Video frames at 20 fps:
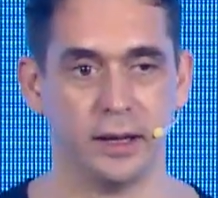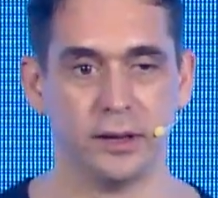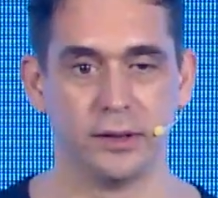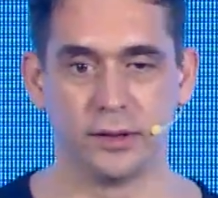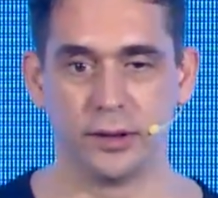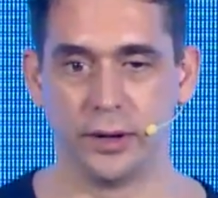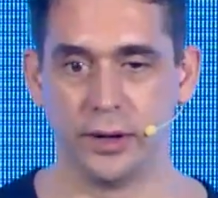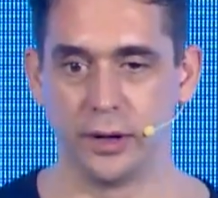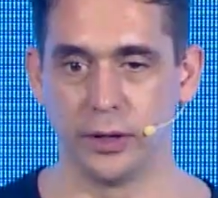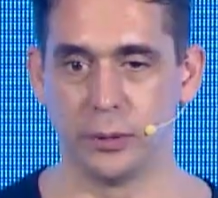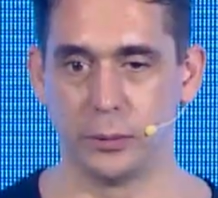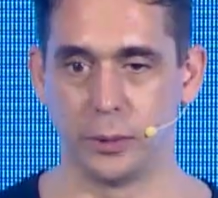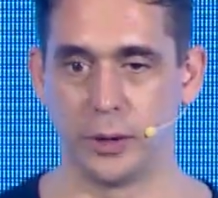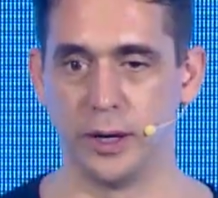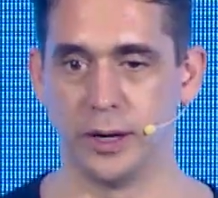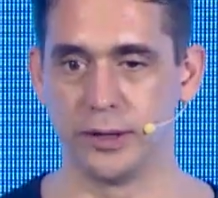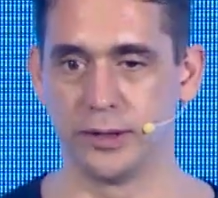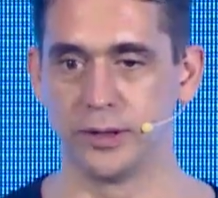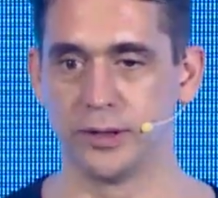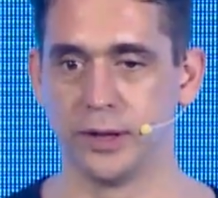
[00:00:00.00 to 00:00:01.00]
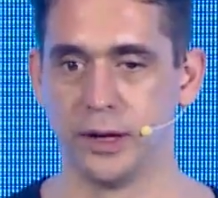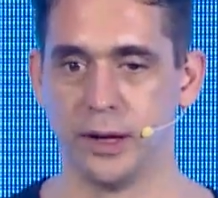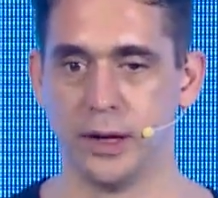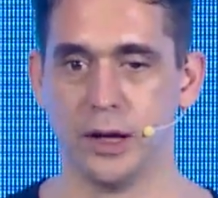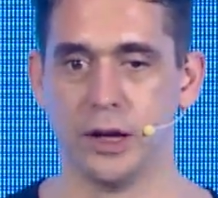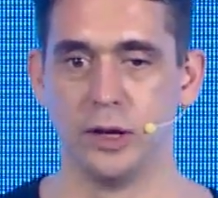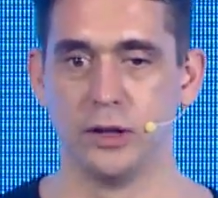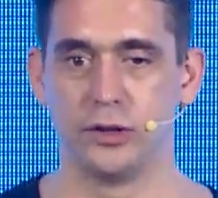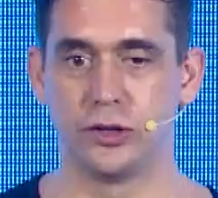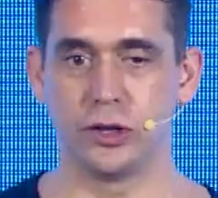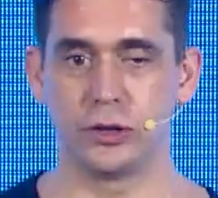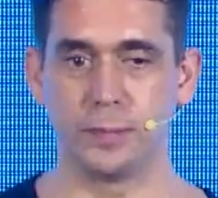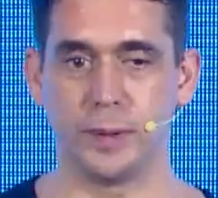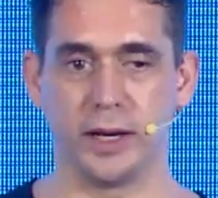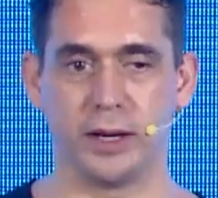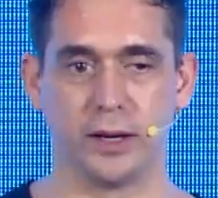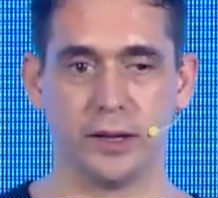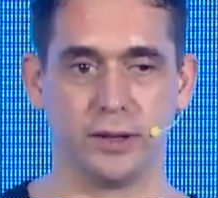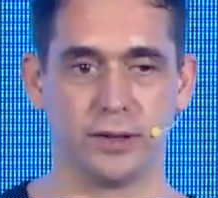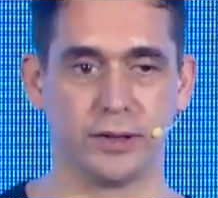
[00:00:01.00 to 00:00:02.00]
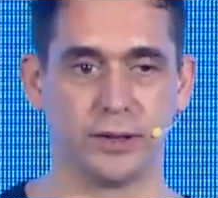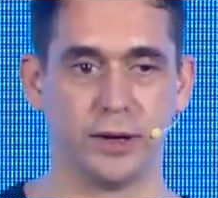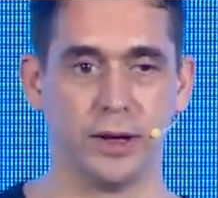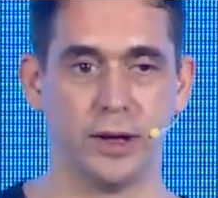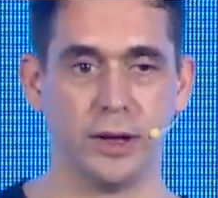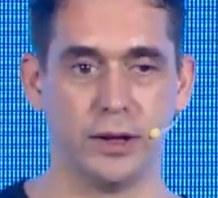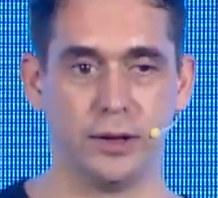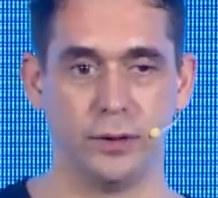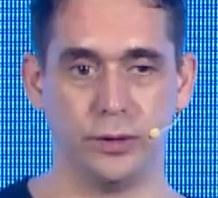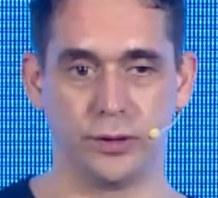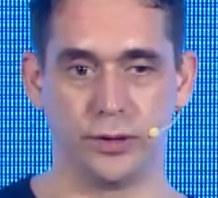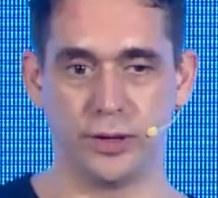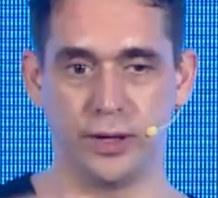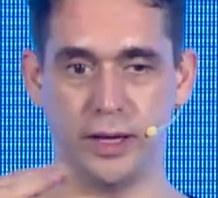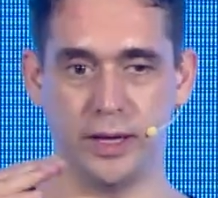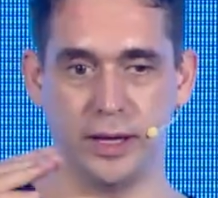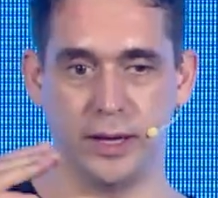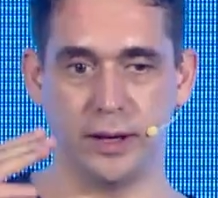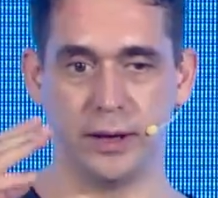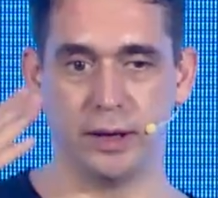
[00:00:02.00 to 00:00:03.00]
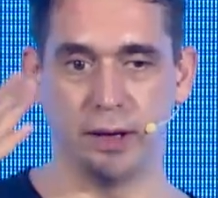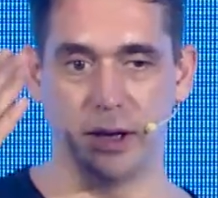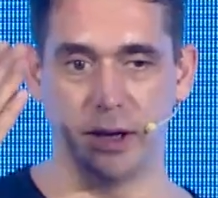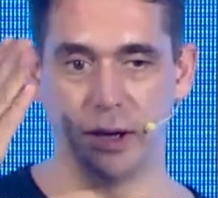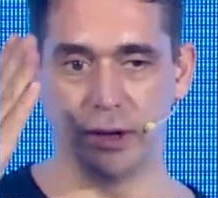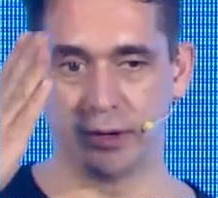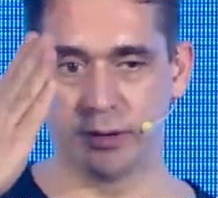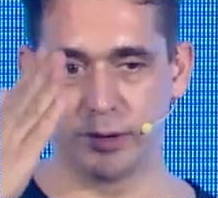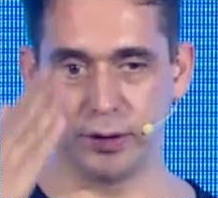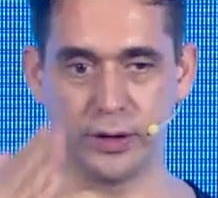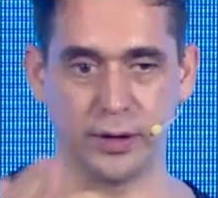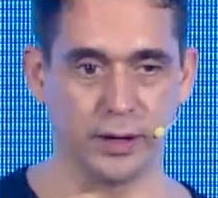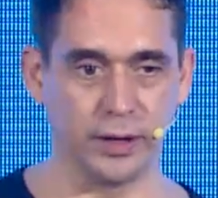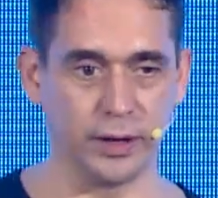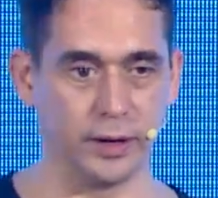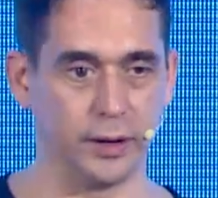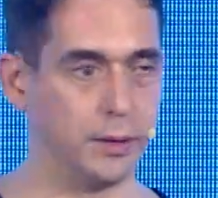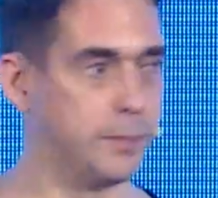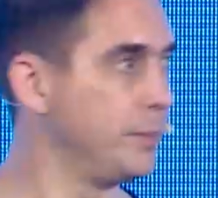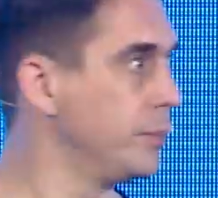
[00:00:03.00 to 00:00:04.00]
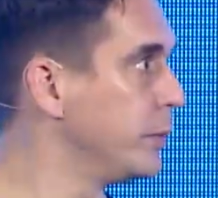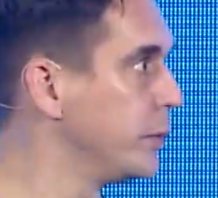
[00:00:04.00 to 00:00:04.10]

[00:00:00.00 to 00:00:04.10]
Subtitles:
So in other words, just because you see a certain